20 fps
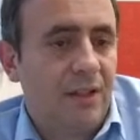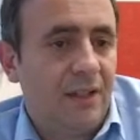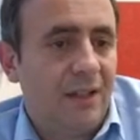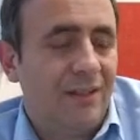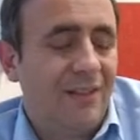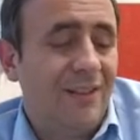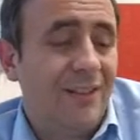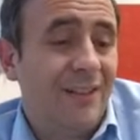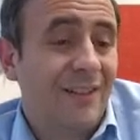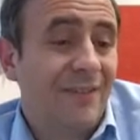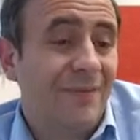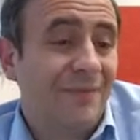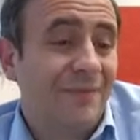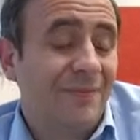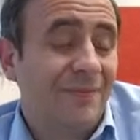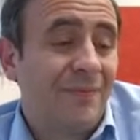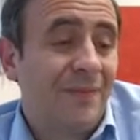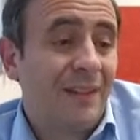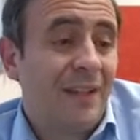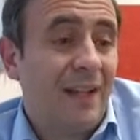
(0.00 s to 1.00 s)
like, look,
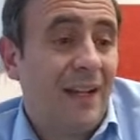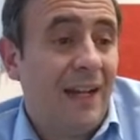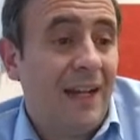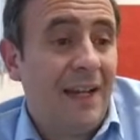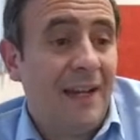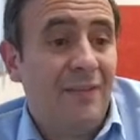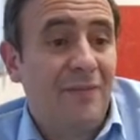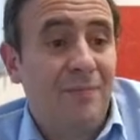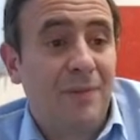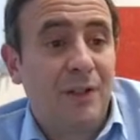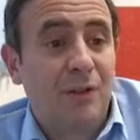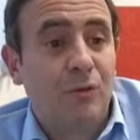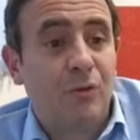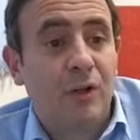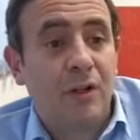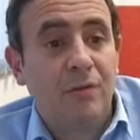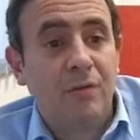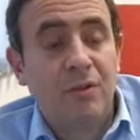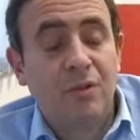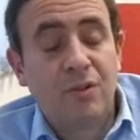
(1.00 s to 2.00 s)
I have
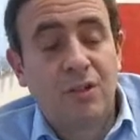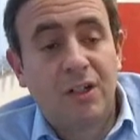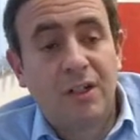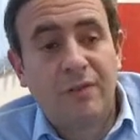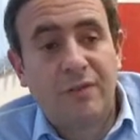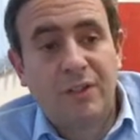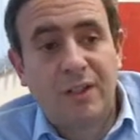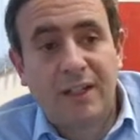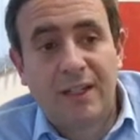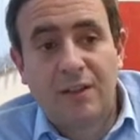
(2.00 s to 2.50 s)
Bitcoin reserves.